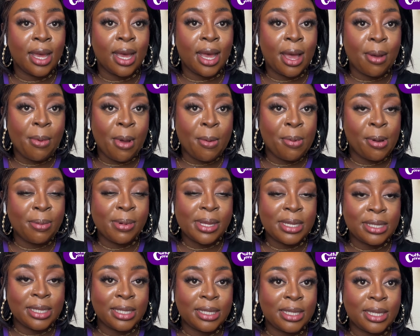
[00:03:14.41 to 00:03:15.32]
And my
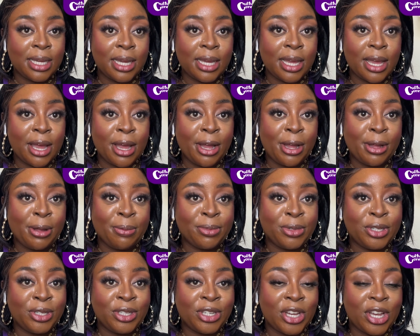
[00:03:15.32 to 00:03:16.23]
publicity
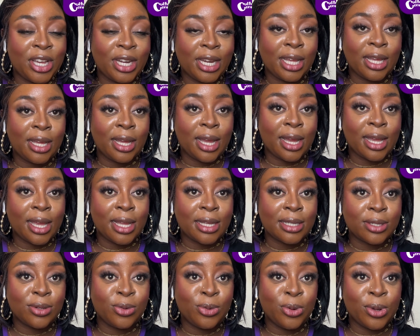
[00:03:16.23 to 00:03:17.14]
journey, I
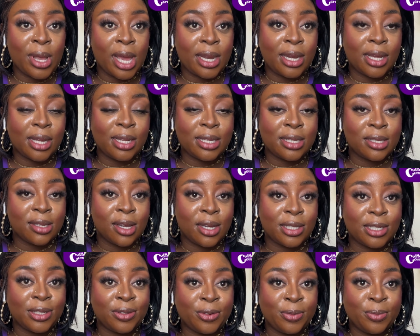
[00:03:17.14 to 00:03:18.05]
guess, organically
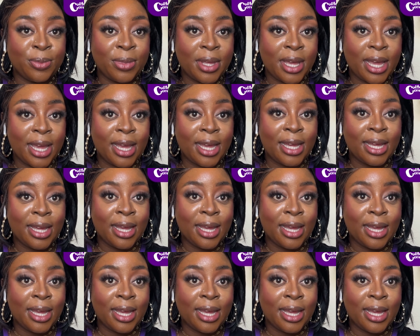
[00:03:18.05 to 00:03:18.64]
started from there.